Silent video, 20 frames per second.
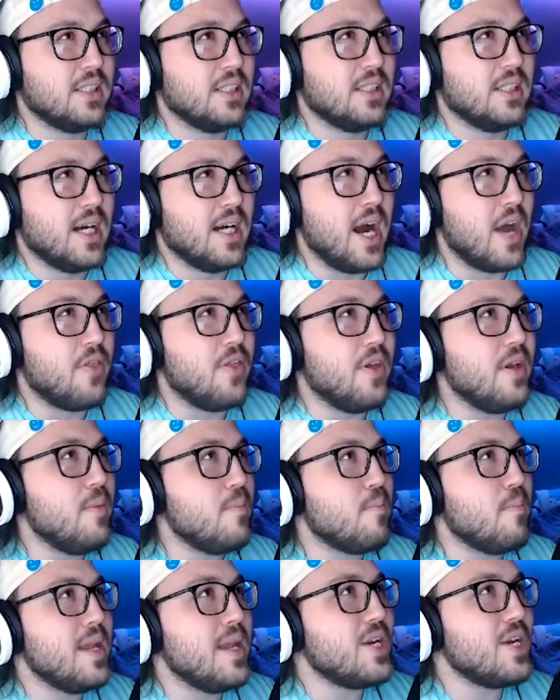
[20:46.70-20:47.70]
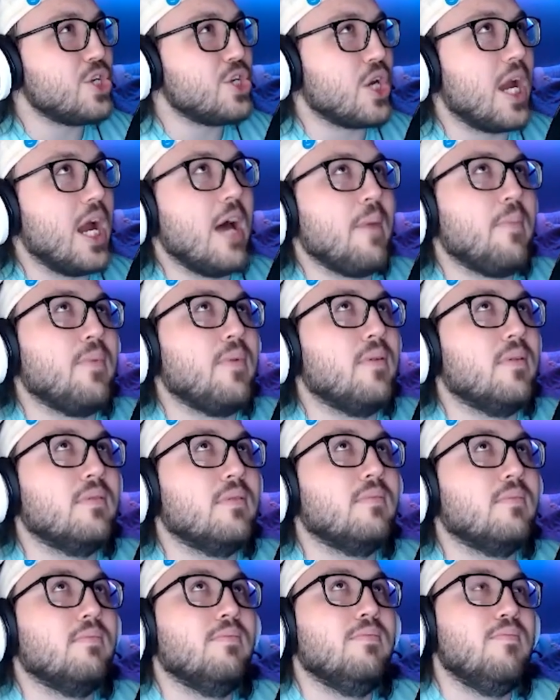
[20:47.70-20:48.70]
I think Minish Cap.
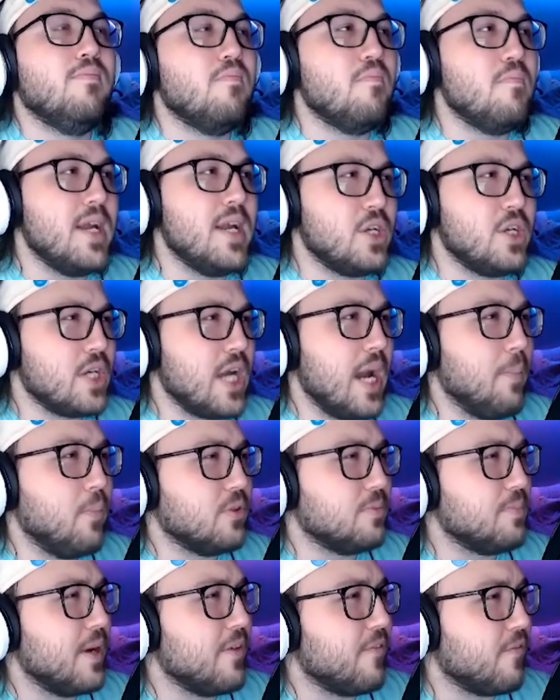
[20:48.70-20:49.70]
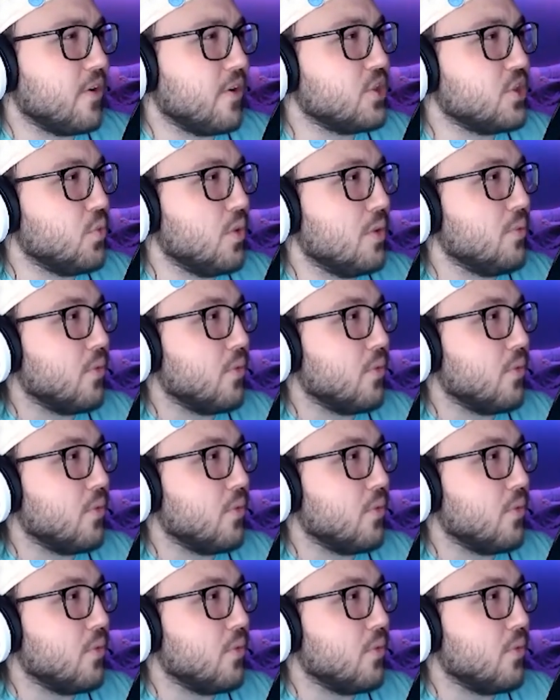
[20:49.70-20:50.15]
Minish Cap was my first one